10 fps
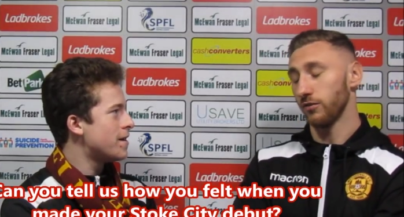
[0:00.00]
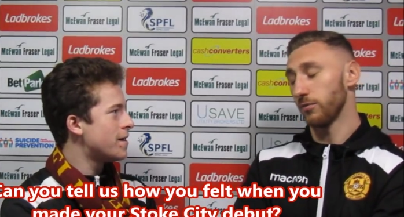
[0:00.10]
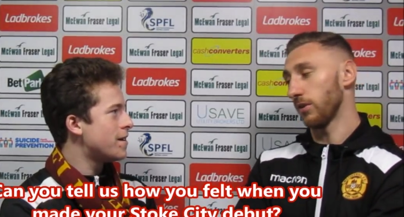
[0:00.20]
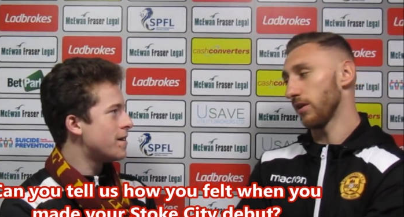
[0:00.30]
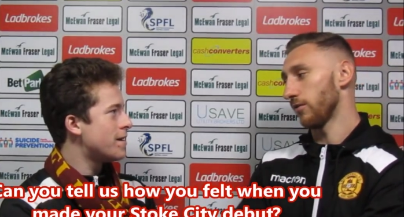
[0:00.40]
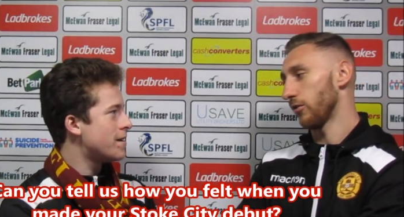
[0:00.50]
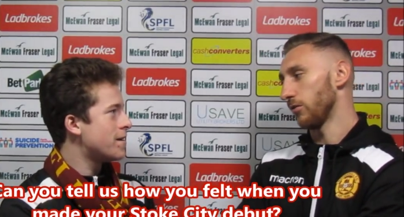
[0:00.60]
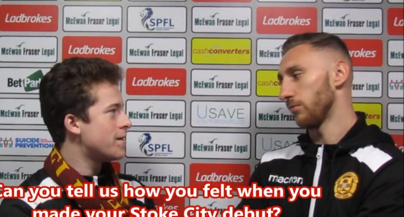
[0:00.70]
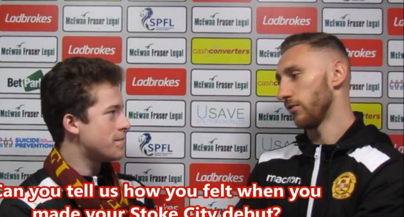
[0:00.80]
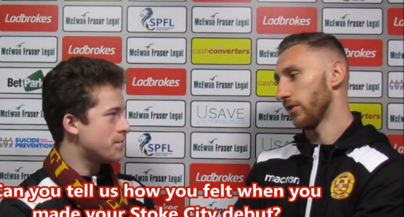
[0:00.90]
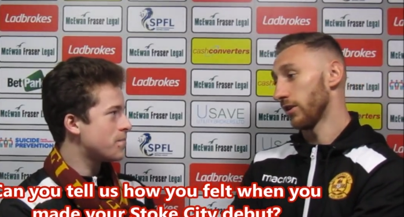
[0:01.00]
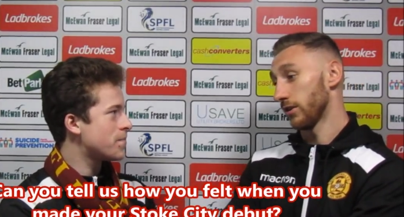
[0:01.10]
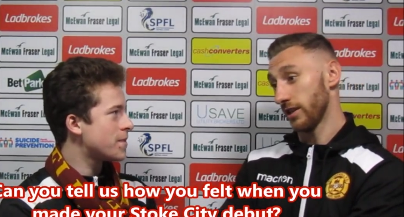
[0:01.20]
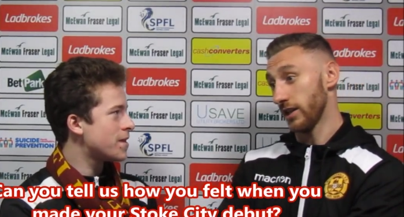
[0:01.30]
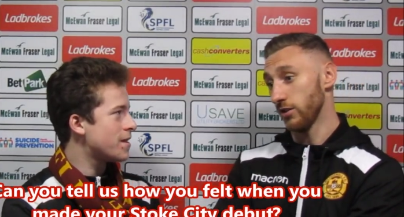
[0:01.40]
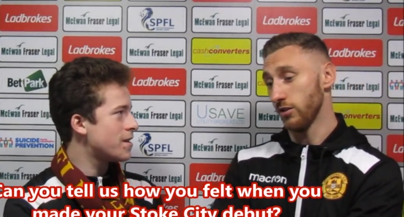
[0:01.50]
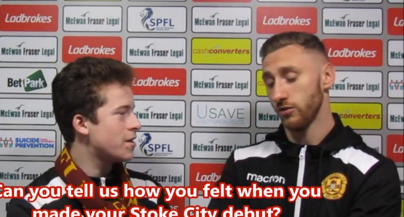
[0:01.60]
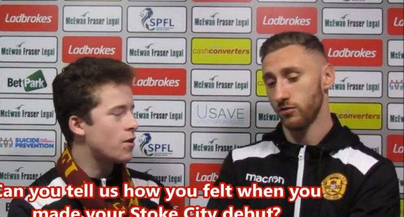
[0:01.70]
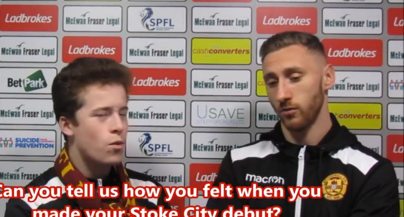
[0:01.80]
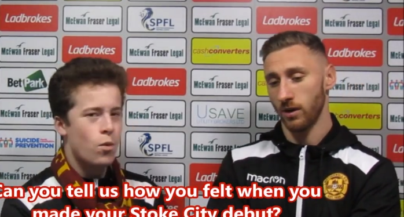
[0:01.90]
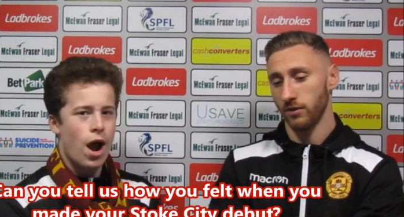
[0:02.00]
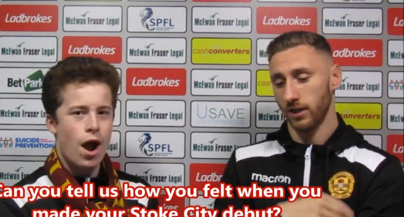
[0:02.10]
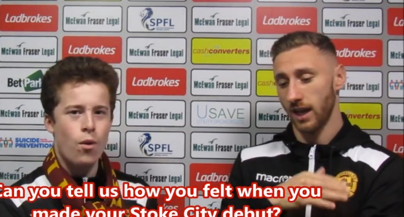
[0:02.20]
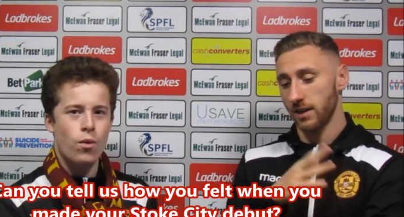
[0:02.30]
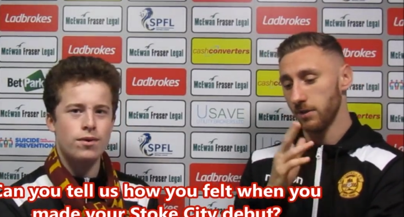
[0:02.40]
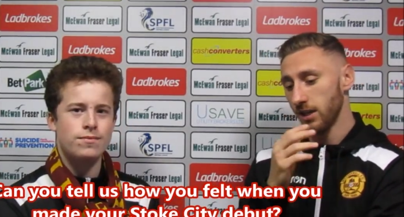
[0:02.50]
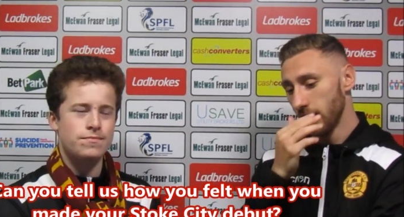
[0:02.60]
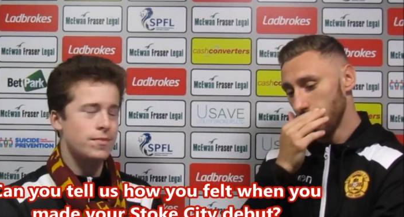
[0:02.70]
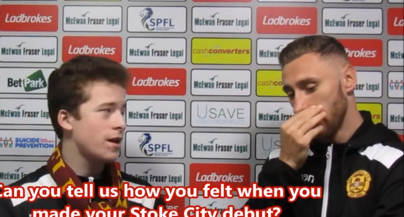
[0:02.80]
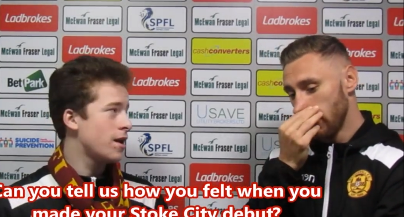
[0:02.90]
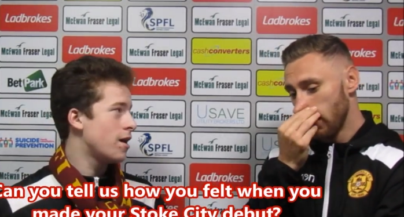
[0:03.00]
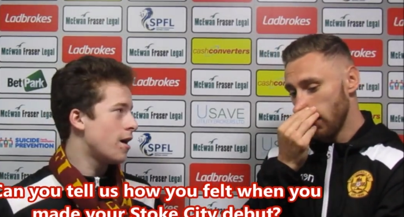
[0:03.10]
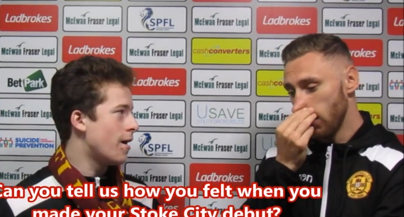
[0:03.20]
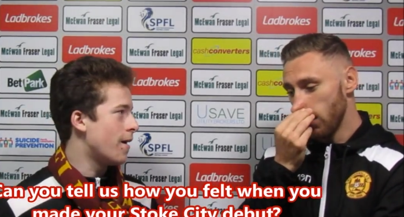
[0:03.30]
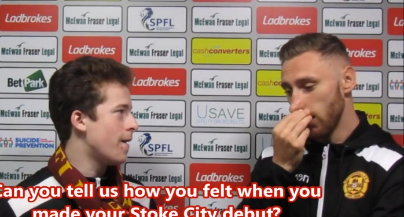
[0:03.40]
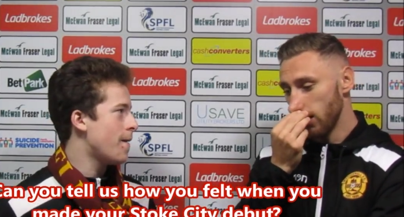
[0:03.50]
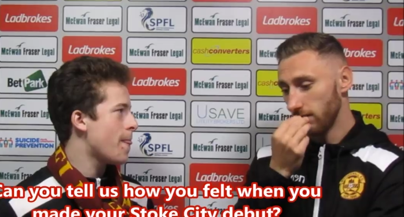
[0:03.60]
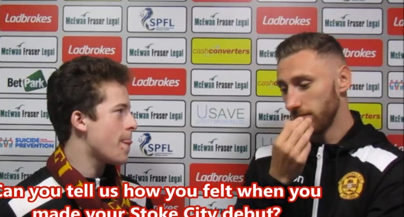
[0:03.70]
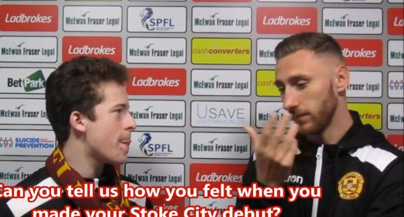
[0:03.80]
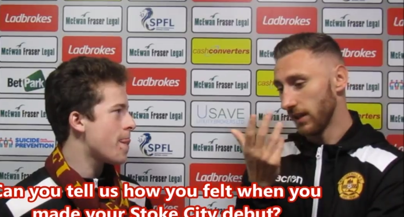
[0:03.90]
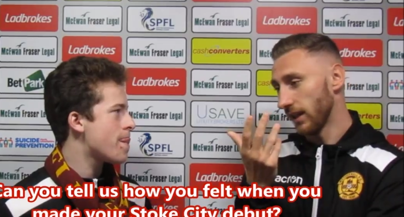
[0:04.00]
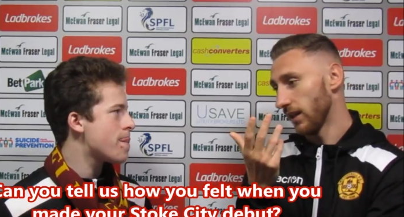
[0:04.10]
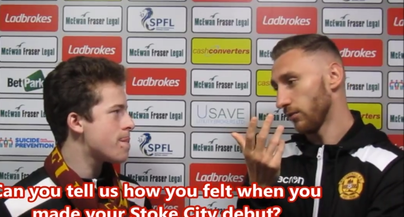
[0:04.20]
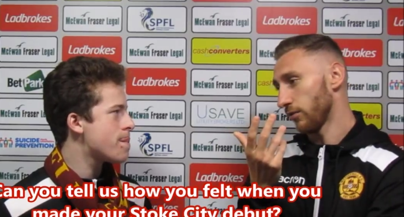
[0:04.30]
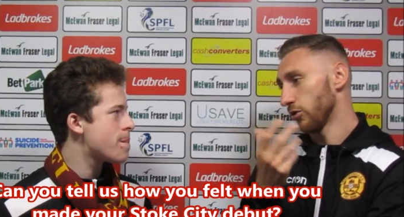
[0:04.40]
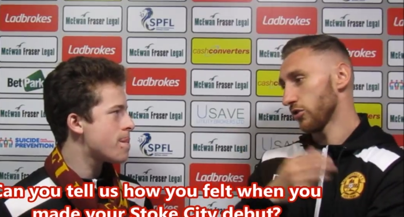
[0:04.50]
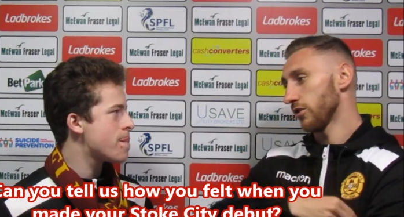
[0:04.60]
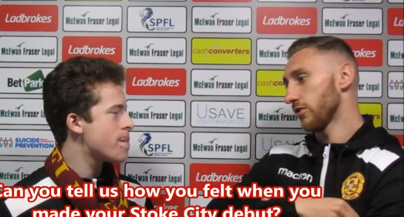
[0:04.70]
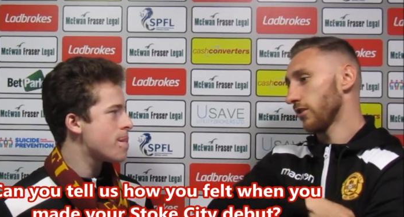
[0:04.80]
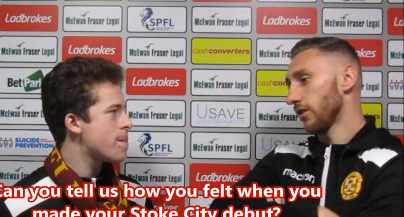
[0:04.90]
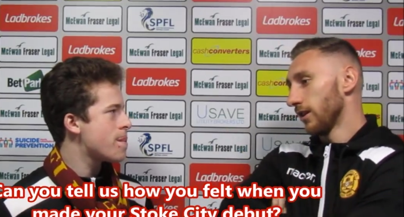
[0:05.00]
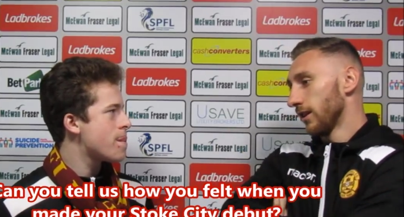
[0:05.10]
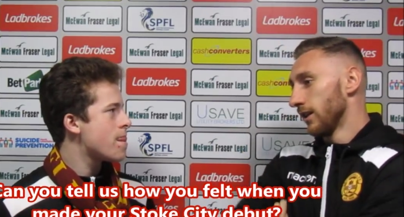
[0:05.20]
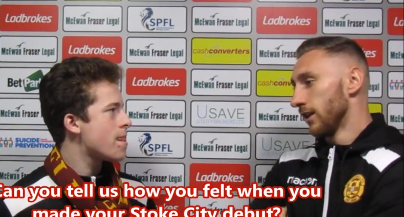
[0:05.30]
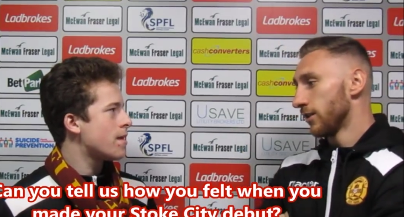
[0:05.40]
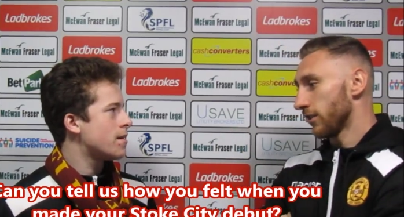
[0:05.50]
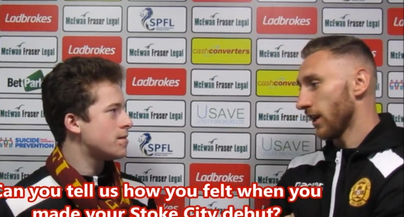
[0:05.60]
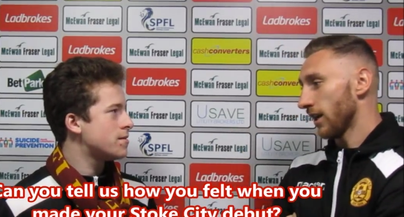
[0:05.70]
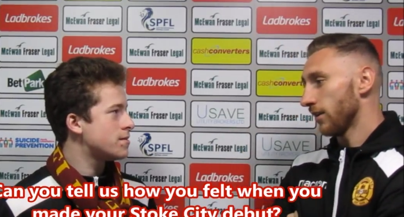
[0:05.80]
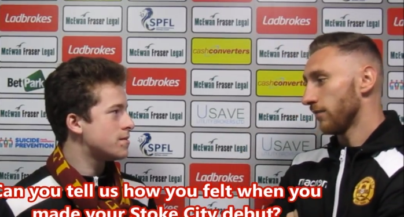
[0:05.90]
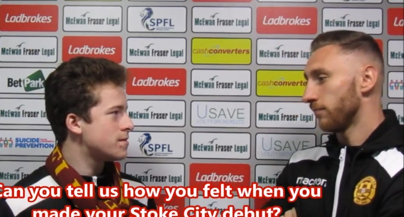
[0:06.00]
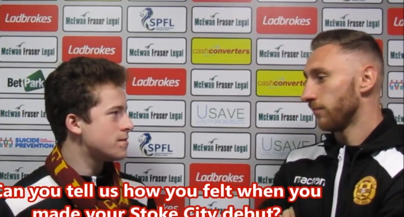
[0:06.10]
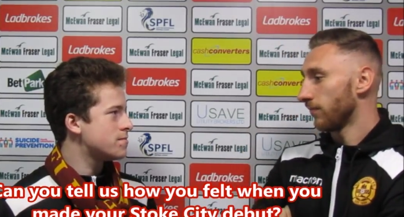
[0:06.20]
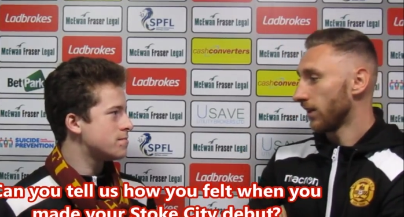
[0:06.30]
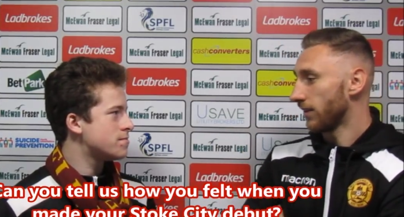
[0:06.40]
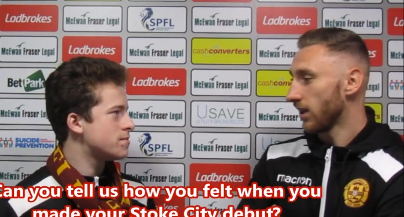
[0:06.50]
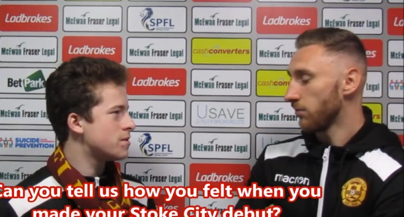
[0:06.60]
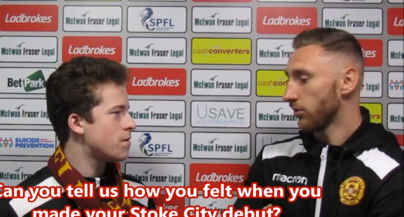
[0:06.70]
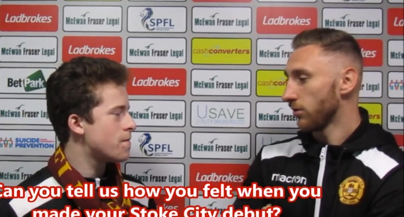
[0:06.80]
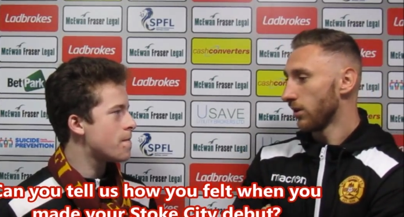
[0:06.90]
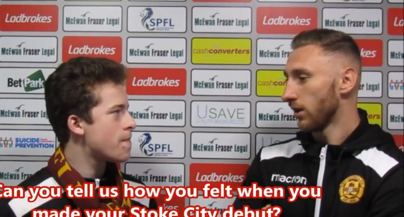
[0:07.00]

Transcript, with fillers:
Speaker 1: enough to play for them for 10 years throughout the academy. Uh, mm-hmm. and then I was fortunate to to get a, a debut.